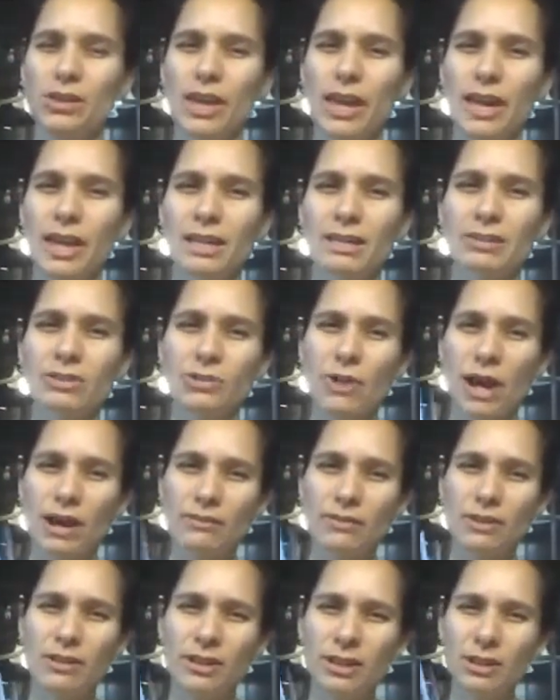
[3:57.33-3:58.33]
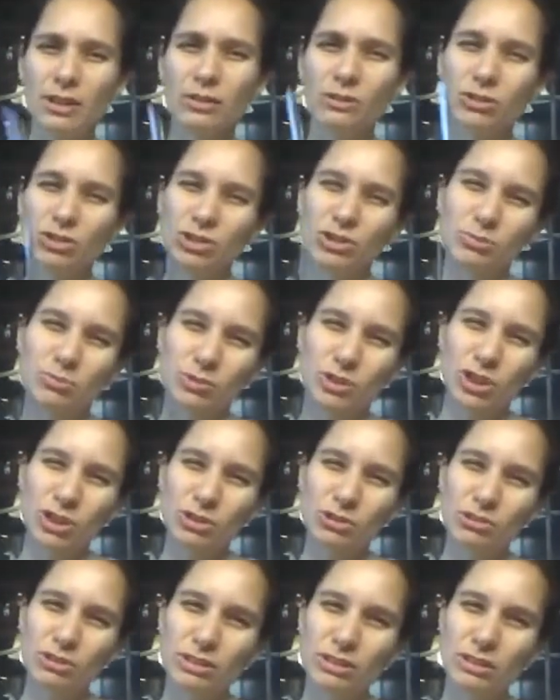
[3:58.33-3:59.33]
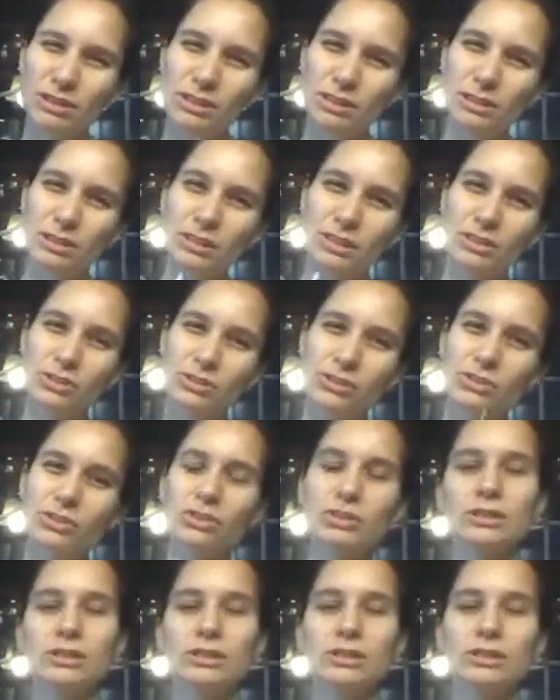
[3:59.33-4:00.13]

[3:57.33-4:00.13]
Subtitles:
and you have the little children's scissors,